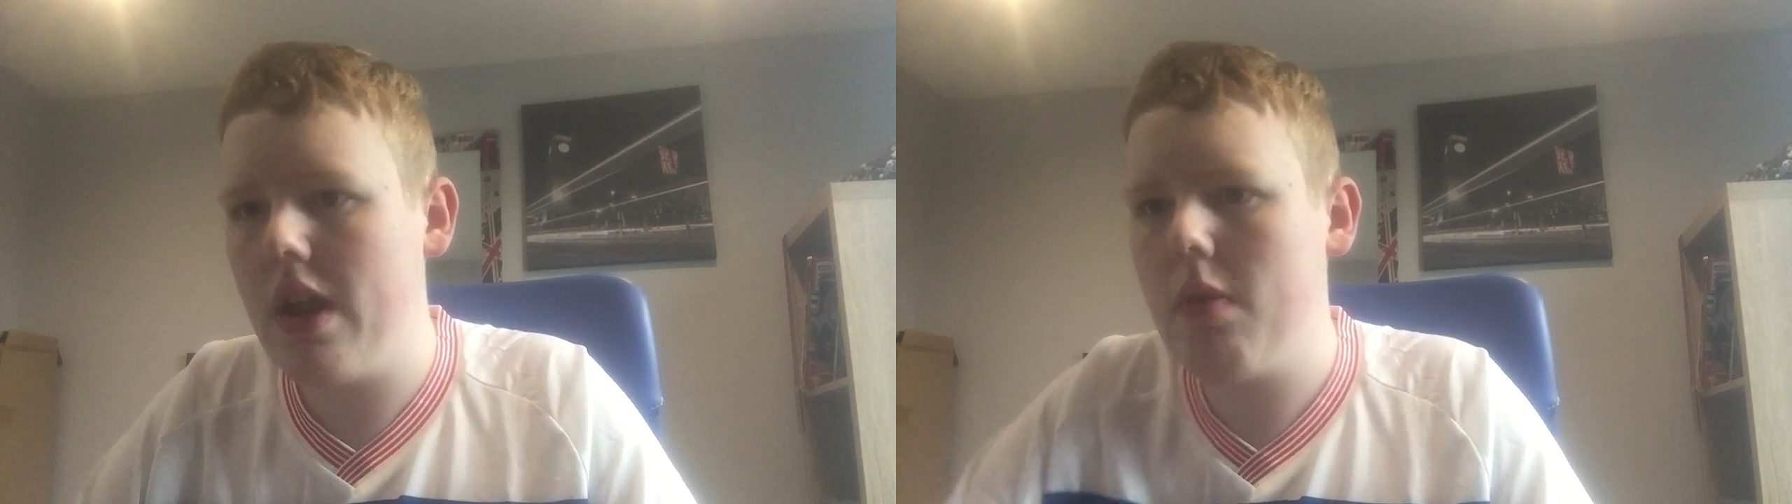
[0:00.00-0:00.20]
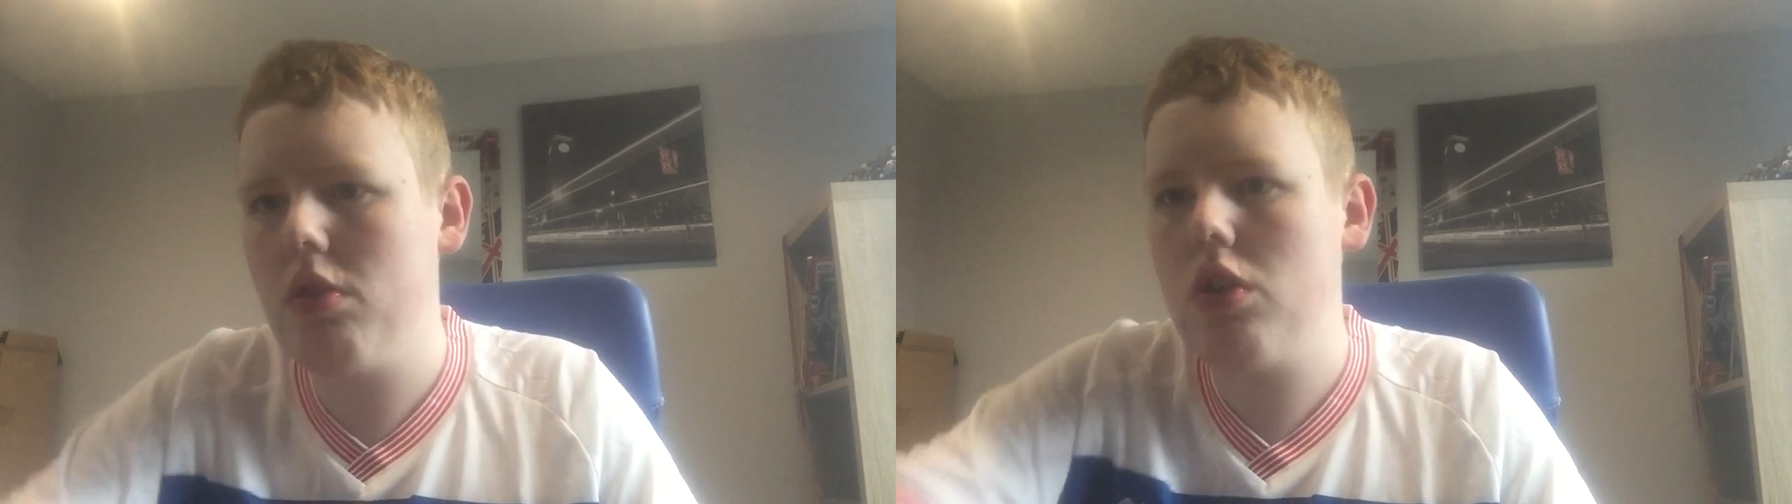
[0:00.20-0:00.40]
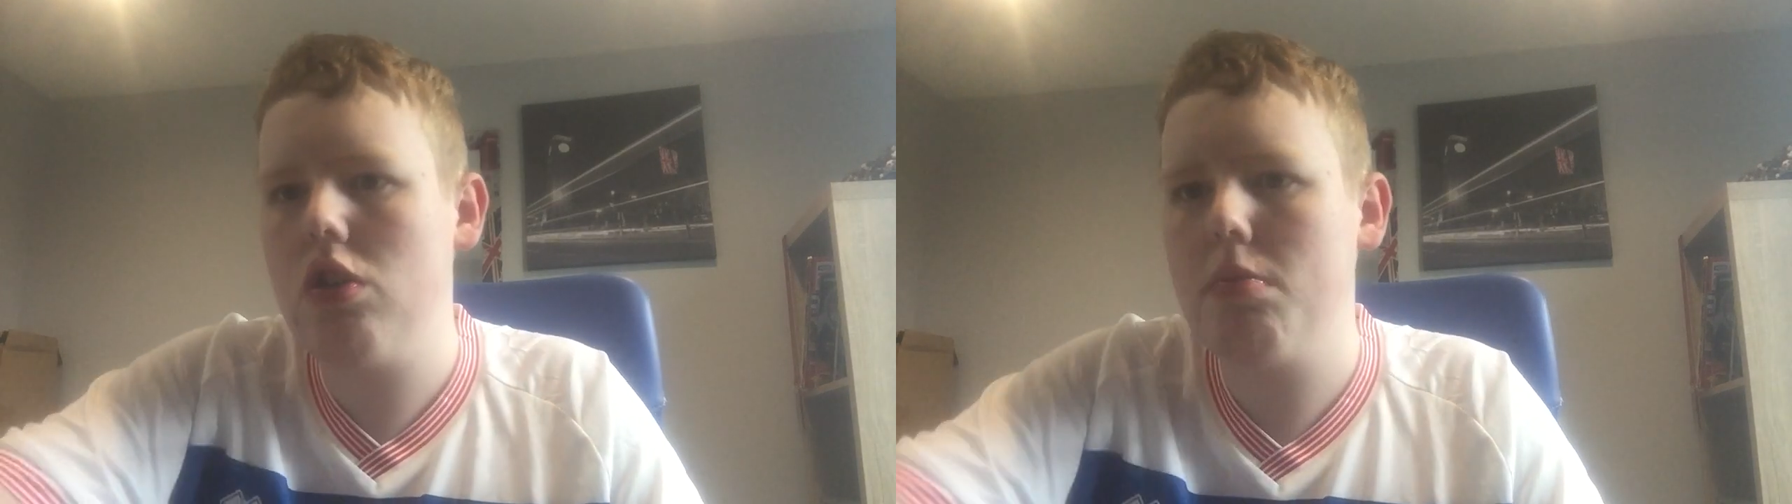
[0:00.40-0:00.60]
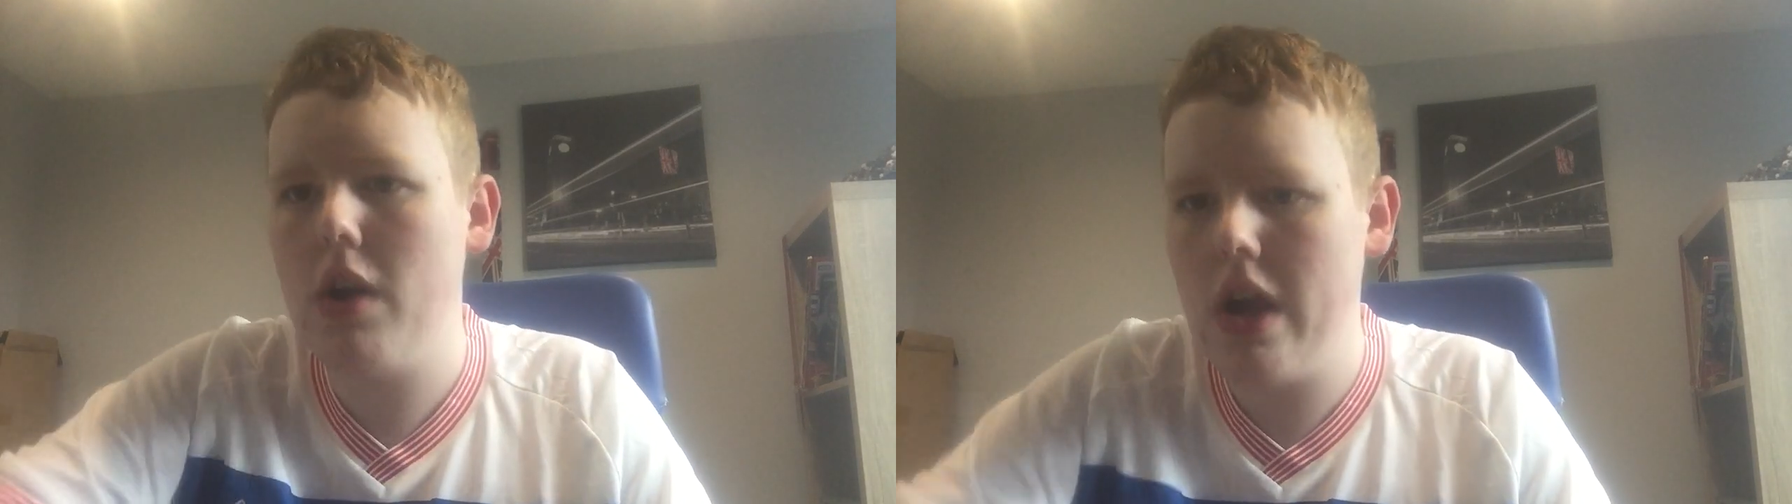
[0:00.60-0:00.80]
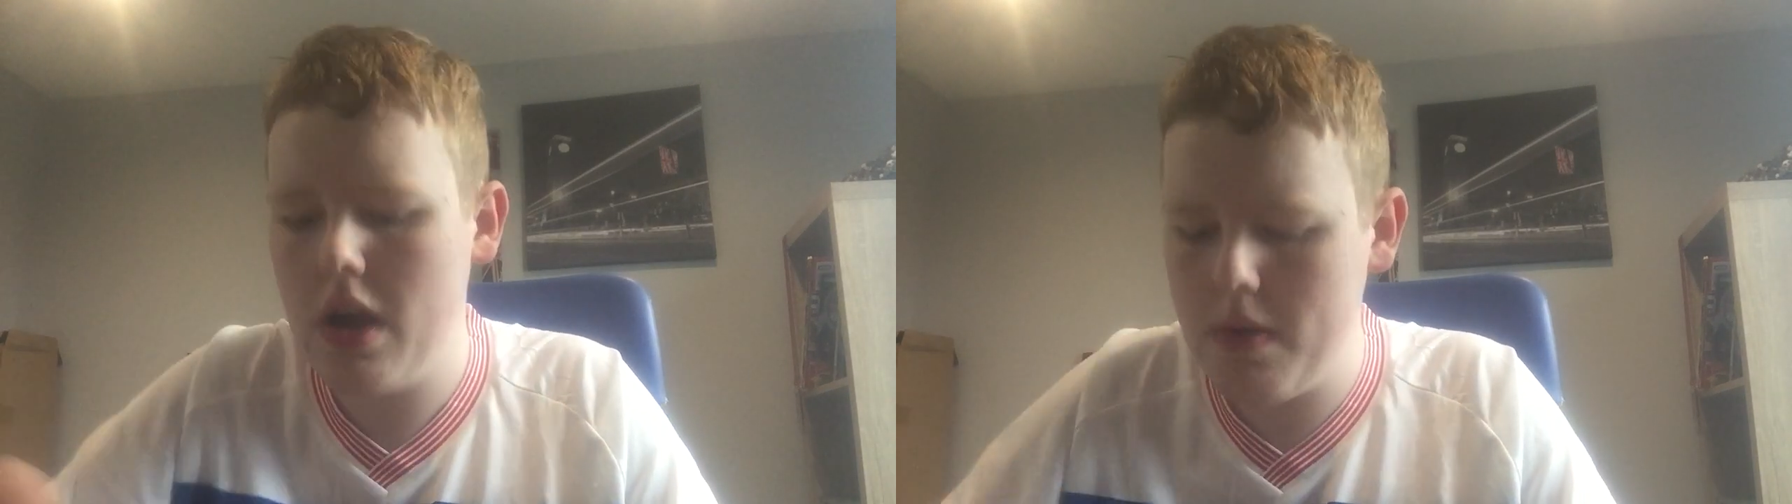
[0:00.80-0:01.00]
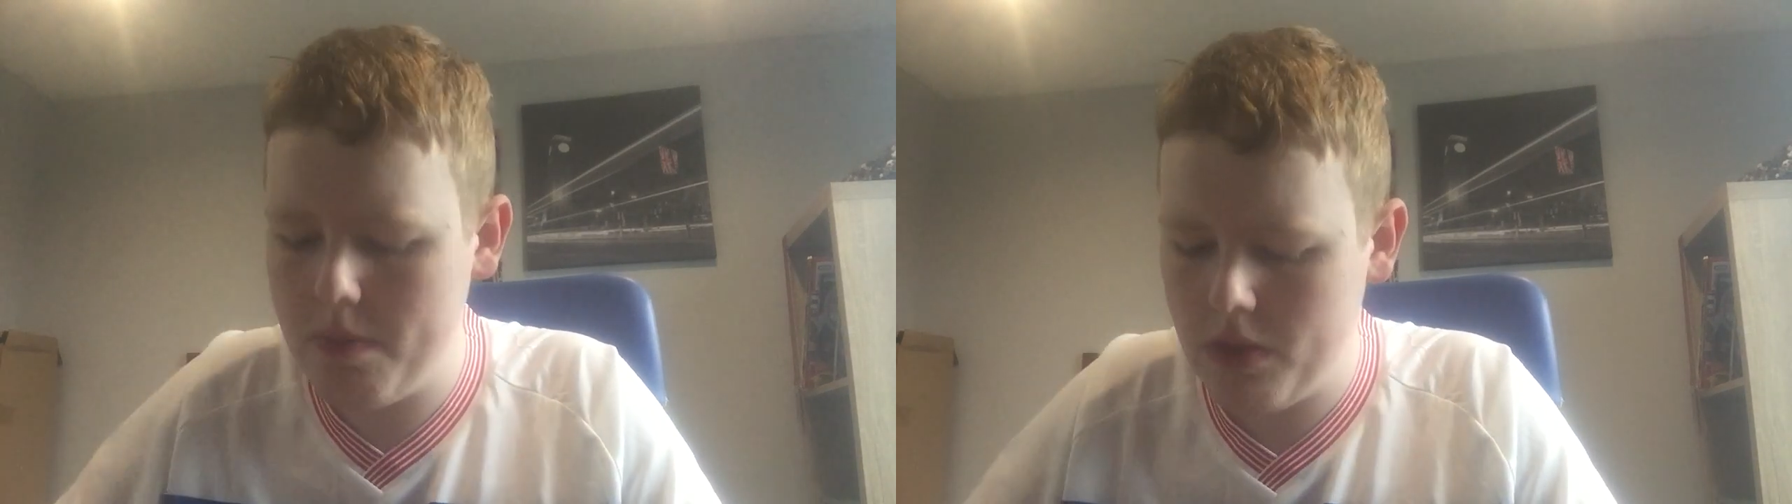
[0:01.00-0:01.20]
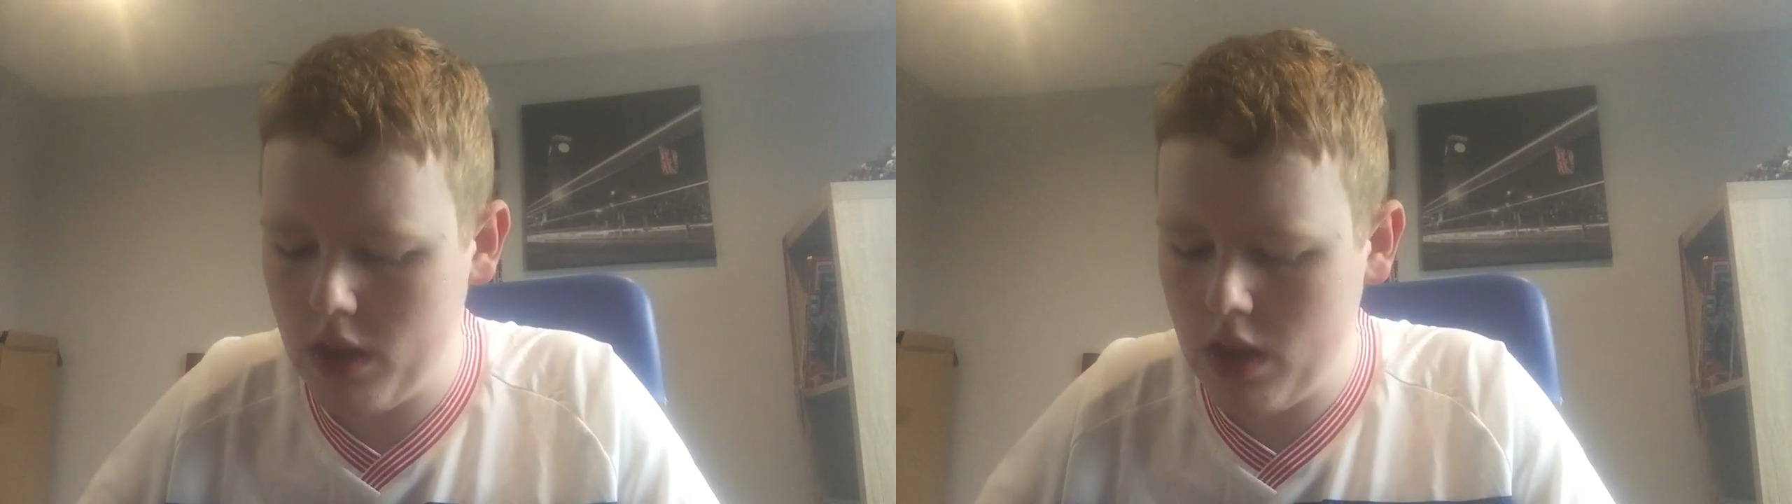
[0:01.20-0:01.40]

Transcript: that was just my um,